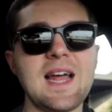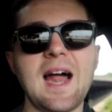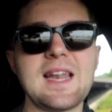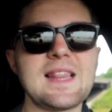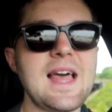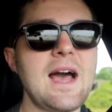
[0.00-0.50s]

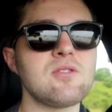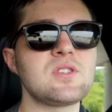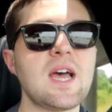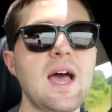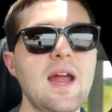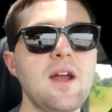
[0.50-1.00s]
not a loud
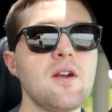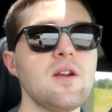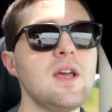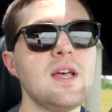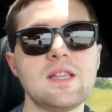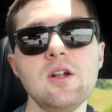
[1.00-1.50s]
tire.
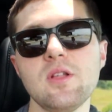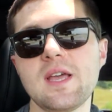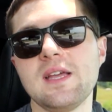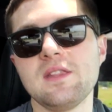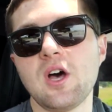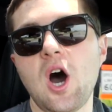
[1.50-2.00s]

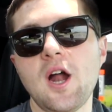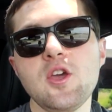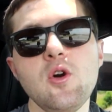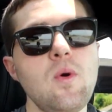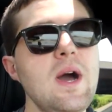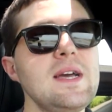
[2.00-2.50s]
Literally,
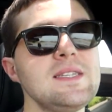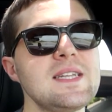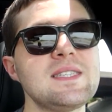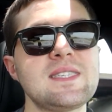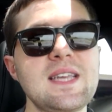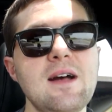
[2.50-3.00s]
audio-wise,
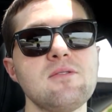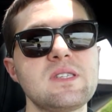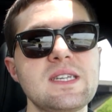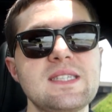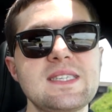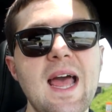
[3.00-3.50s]
it sounds
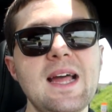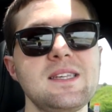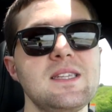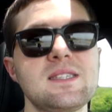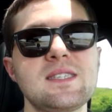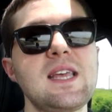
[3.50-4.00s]

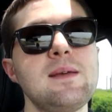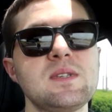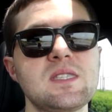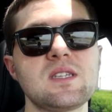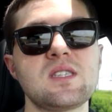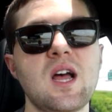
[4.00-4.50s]
exactly the same
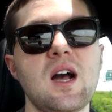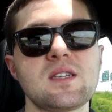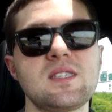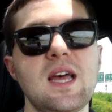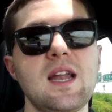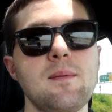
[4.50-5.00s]
as the stock
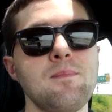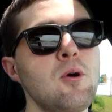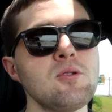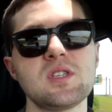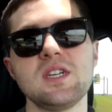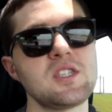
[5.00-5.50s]
setup.
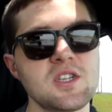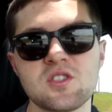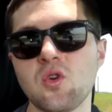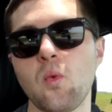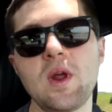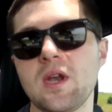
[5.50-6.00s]
Mostly it's just
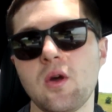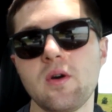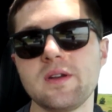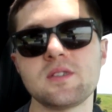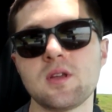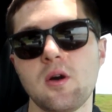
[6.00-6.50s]
the wind
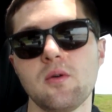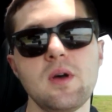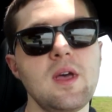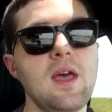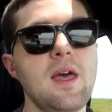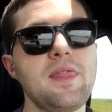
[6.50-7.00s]
noise. So
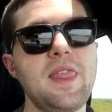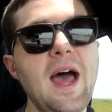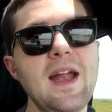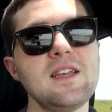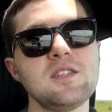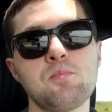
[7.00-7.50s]

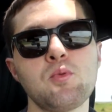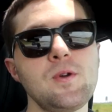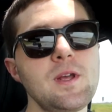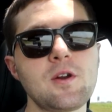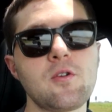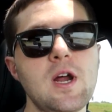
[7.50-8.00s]
that is
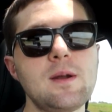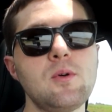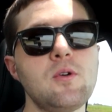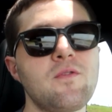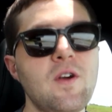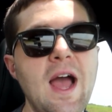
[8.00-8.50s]
pretty
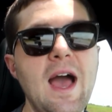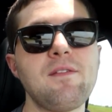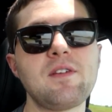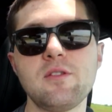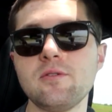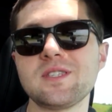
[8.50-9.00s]
incredible for
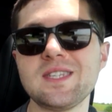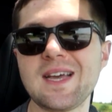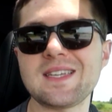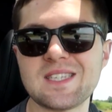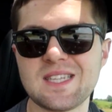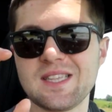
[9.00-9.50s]
having those
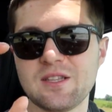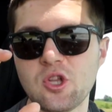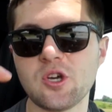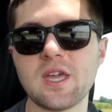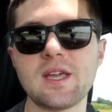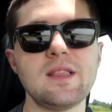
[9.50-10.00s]
nice
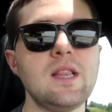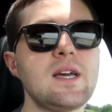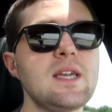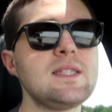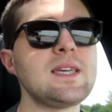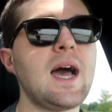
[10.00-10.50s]
looking luggy